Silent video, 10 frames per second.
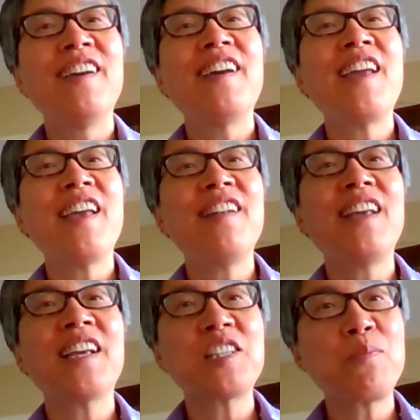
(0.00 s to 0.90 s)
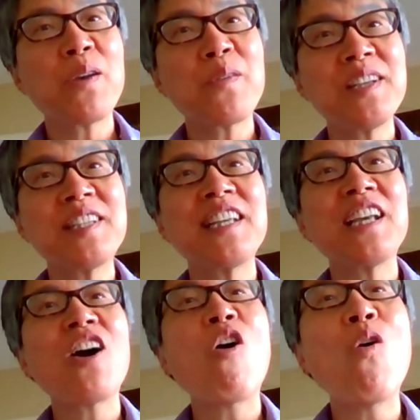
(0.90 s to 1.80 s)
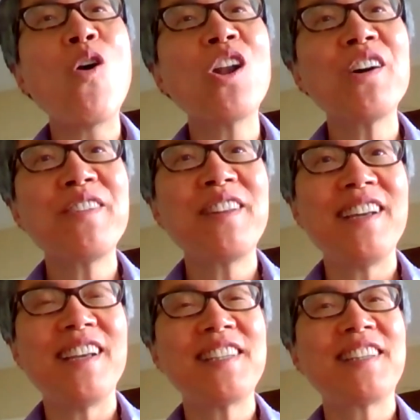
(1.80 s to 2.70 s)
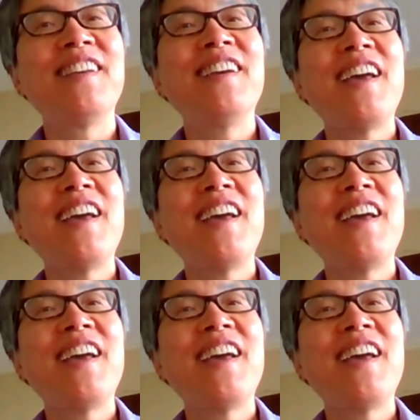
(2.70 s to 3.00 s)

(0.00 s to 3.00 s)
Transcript: and experiencing all of this,